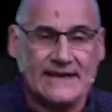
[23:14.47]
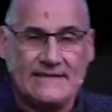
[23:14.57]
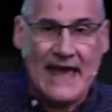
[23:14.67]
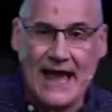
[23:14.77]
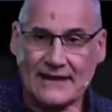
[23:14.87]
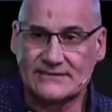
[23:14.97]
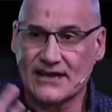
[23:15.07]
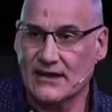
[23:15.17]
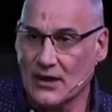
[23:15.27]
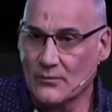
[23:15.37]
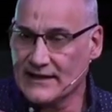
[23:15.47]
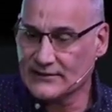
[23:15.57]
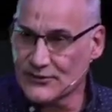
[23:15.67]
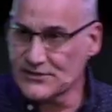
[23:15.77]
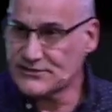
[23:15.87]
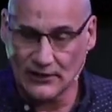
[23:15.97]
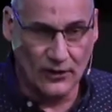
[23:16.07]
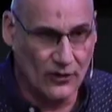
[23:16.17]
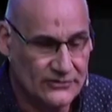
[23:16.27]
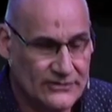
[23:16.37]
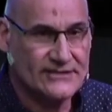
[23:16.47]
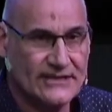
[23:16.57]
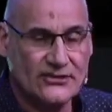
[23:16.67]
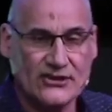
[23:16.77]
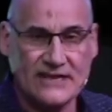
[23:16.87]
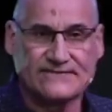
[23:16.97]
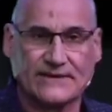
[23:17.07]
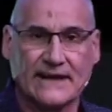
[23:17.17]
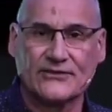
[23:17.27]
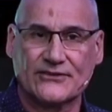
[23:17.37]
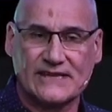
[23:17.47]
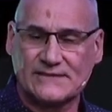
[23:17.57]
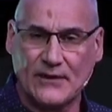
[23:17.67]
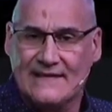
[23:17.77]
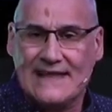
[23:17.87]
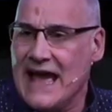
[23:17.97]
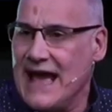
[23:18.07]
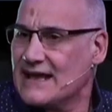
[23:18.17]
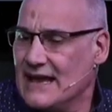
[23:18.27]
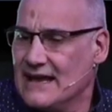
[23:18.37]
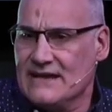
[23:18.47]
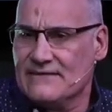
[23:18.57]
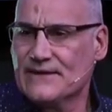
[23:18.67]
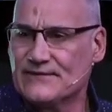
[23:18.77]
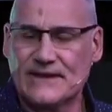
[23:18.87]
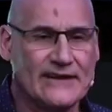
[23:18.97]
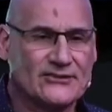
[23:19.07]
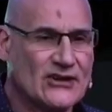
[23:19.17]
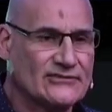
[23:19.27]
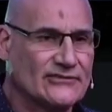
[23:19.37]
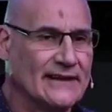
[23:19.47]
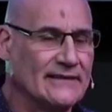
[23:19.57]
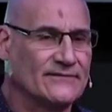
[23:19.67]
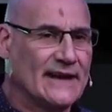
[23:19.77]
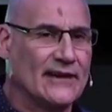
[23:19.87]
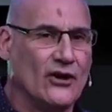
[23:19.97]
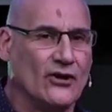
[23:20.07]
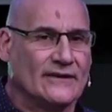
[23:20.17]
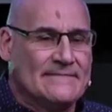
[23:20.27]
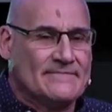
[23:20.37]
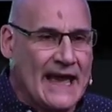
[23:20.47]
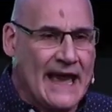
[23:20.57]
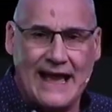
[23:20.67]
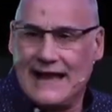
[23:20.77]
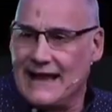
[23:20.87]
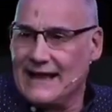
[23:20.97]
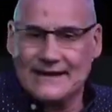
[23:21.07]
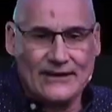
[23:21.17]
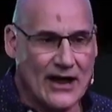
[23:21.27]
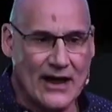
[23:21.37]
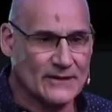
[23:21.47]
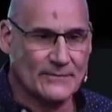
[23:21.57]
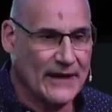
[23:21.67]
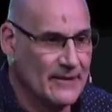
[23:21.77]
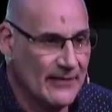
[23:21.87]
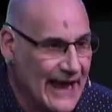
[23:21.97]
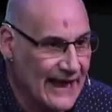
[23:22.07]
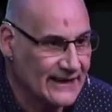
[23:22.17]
And, uh, and we had others that loaned us interest free and things. But uh, for, for the interest free loan, I, I didn't know how to pay it back